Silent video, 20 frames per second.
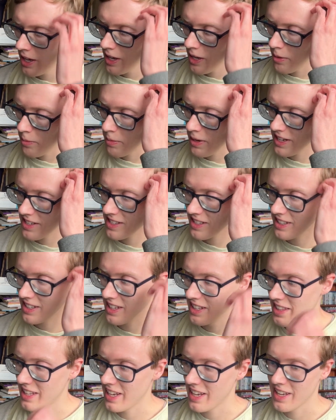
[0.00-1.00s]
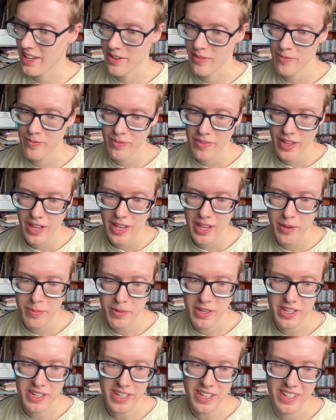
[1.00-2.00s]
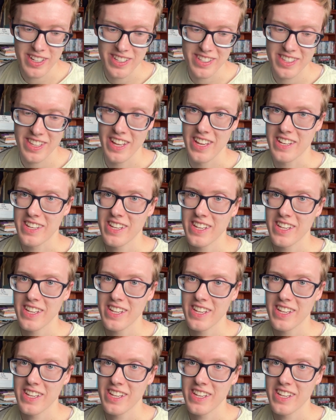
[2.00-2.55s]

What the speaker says: and basically they hypnotize their